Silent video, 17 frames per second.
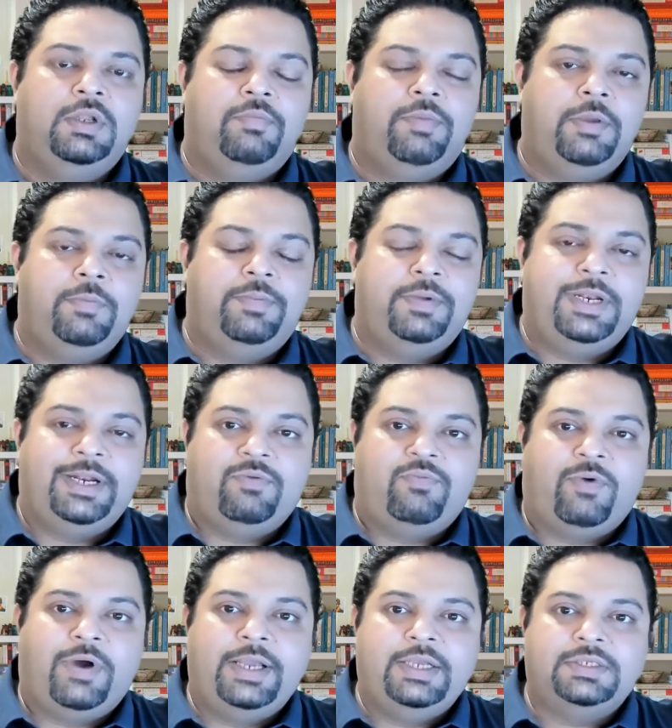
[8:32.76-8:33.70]
people
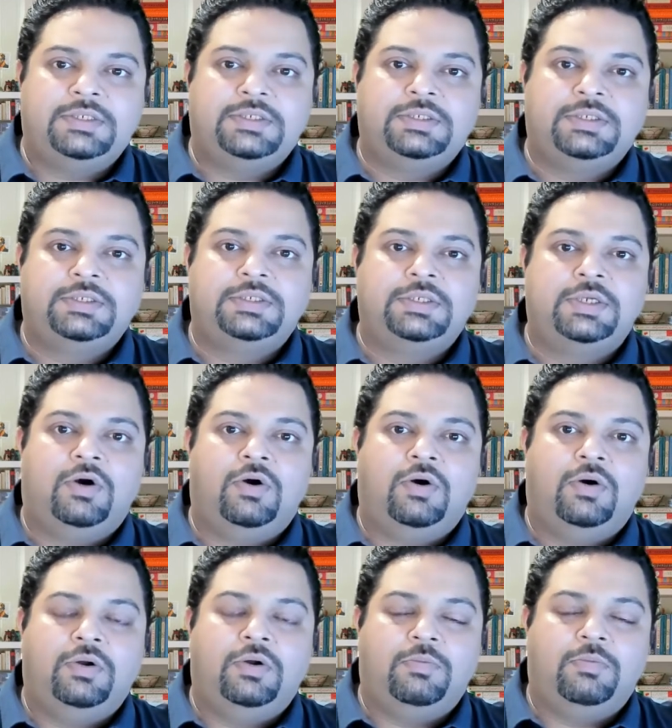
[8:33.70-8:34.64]
advise
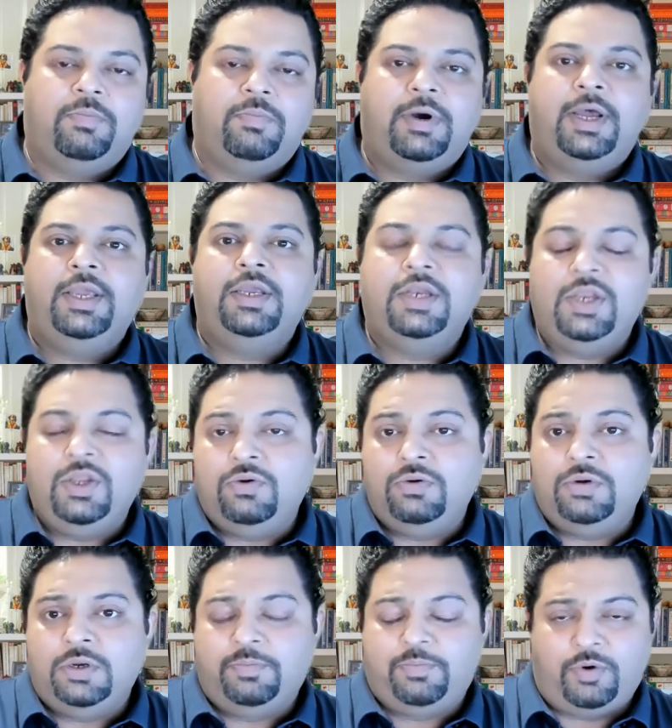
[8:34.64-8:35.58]
on buying
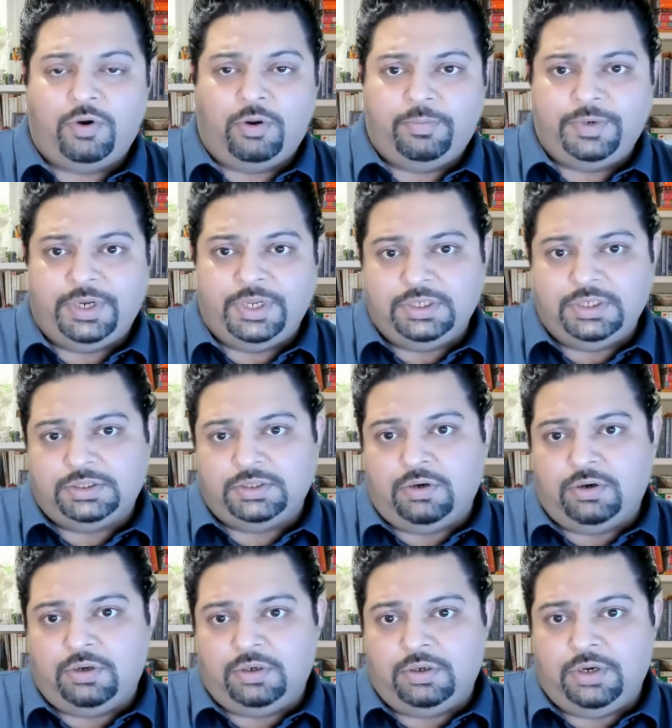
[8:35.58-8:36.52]
newer properties
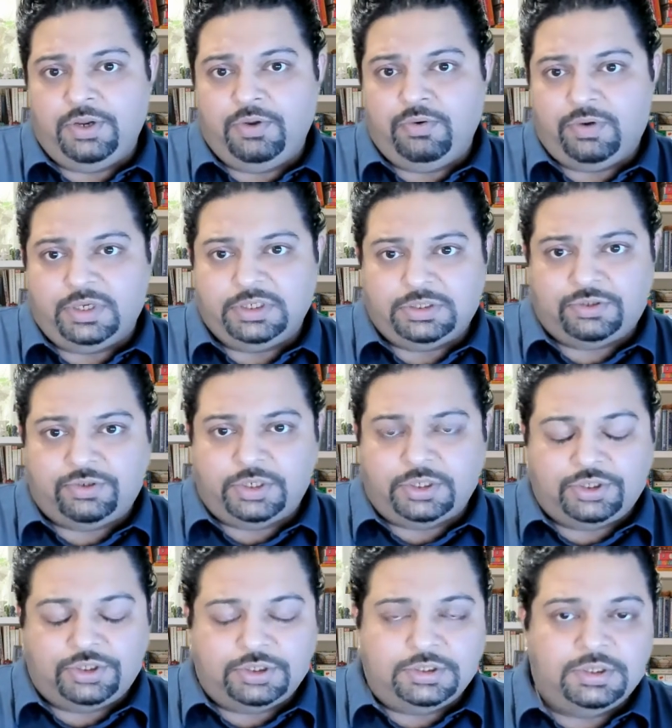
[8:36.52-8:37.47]
or new
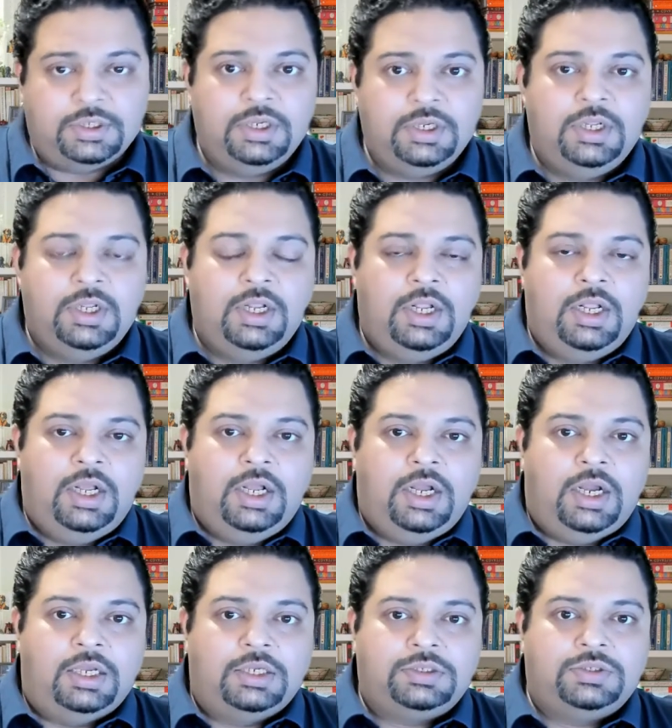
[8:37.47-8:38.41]
construction
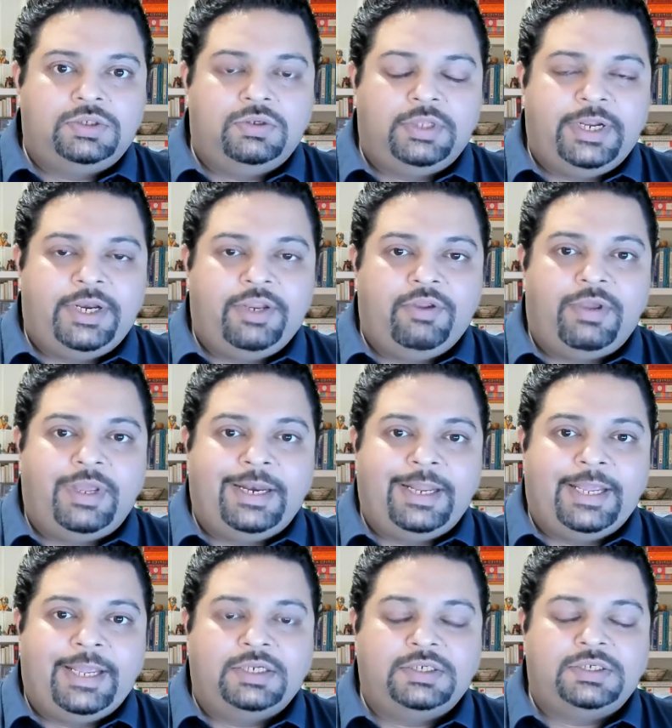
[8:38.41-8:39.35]
so that you
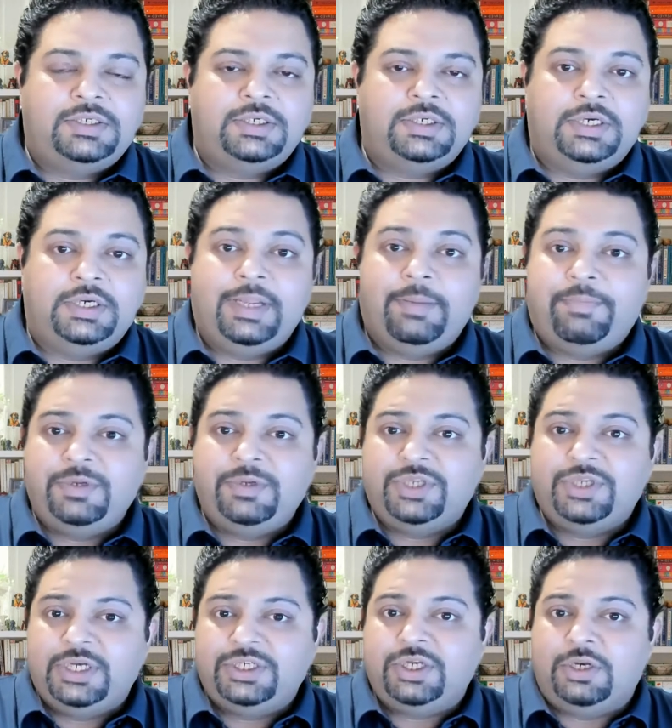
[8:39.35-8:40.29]
can get
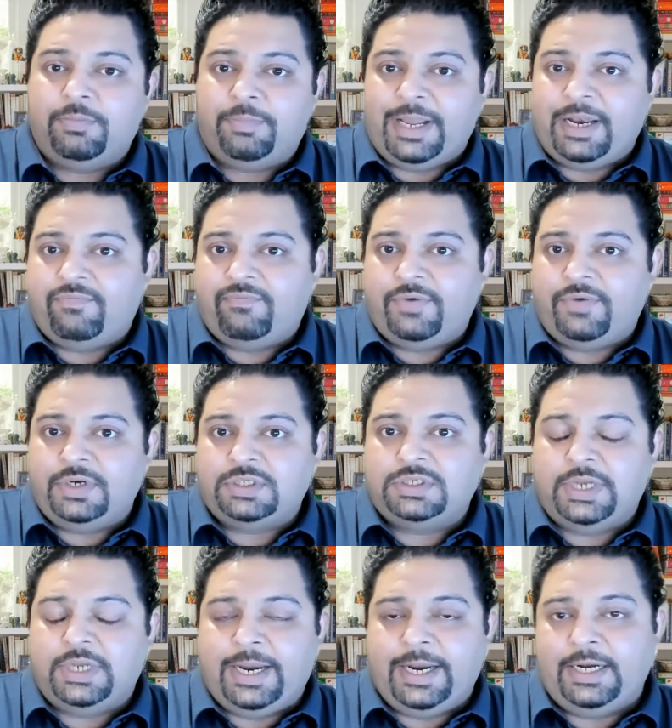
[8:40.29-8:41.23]
depreciation
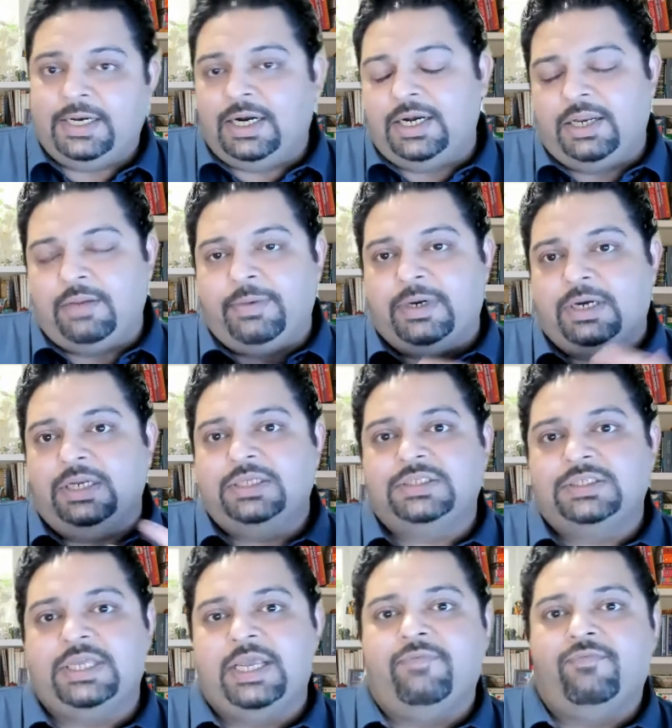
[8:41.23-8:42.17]
benefits and ultimately
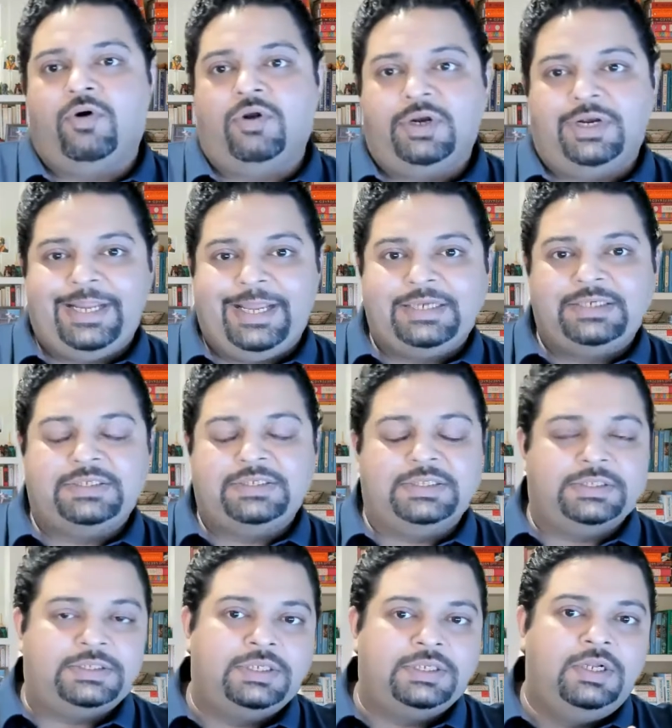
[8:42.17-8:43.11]
save on
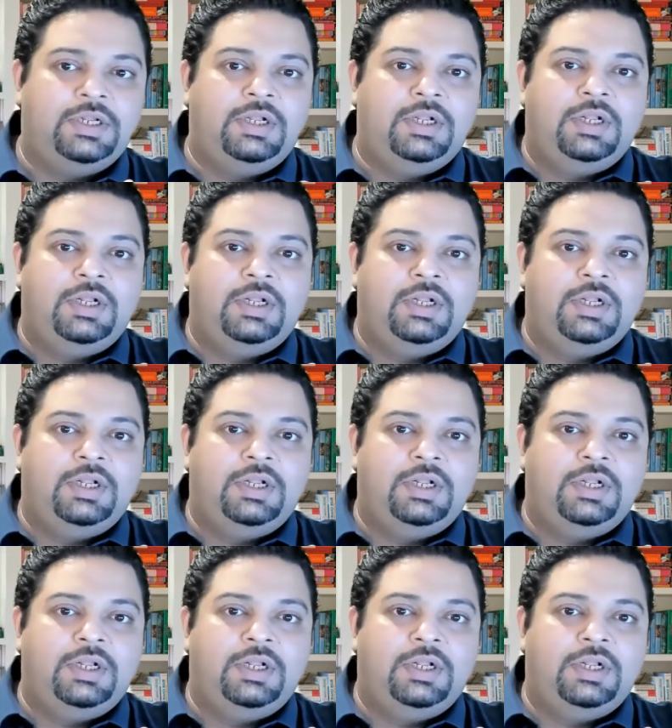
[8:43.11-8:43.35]
taxes.